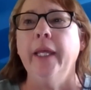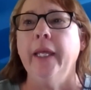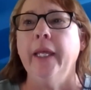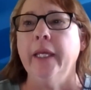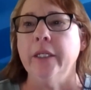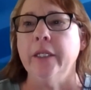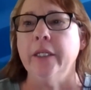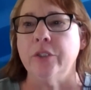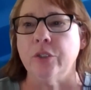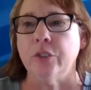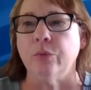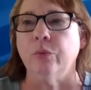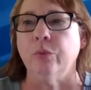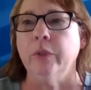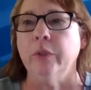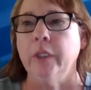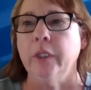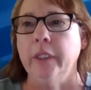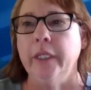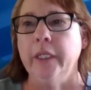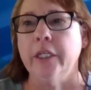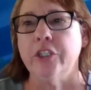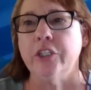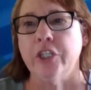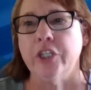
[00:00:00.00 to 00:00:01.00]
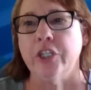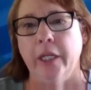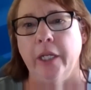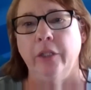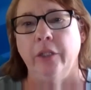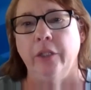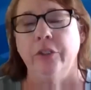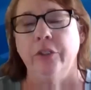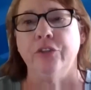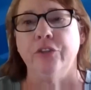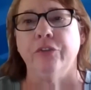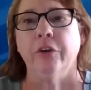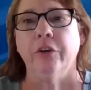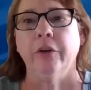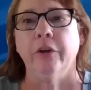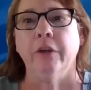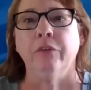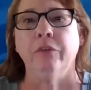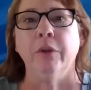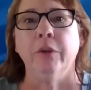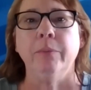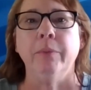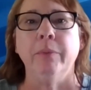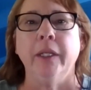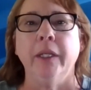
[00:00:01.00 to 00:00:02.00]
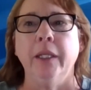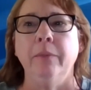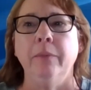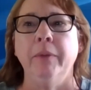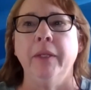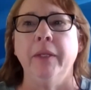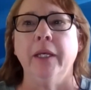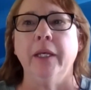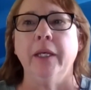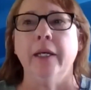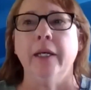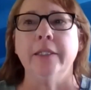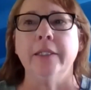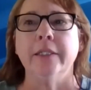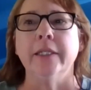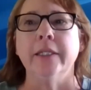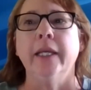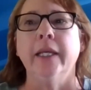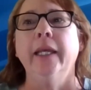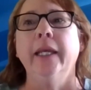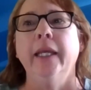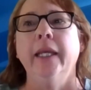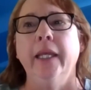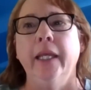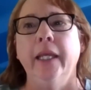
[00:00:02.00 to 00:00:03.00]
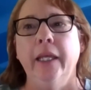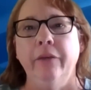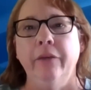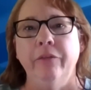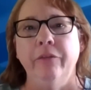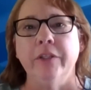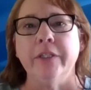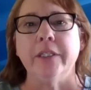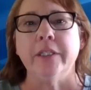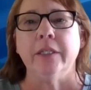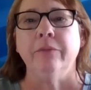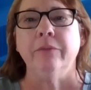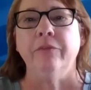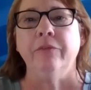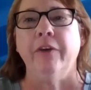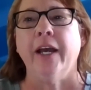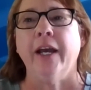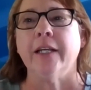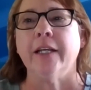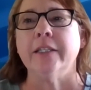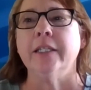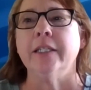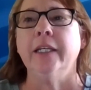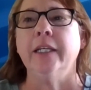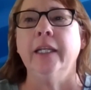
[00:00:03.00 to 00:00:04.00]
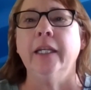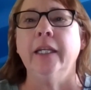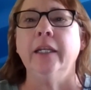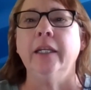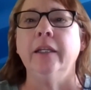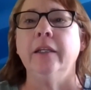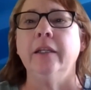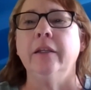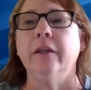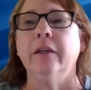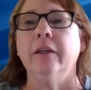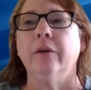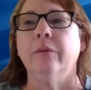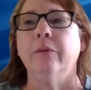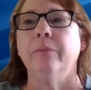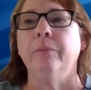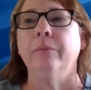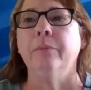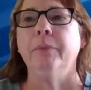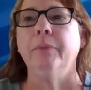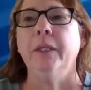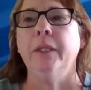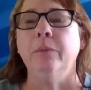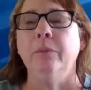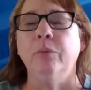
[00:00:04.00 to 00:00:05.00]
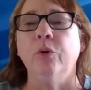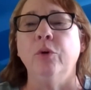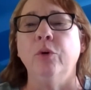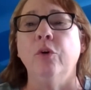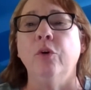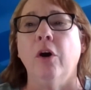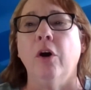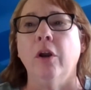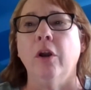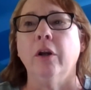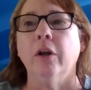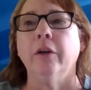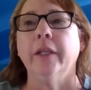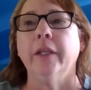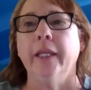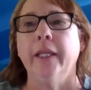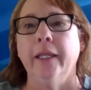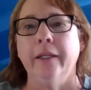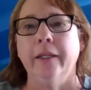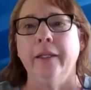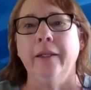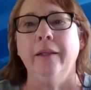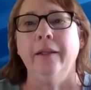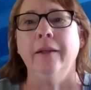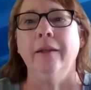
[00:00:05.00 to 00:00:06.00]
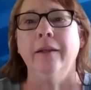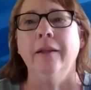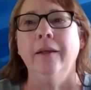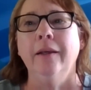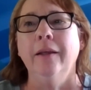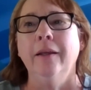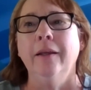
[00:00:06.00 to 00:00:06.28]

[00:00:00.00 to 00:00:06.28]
it's really a challenge for everybody, because even some vaccinated people are getting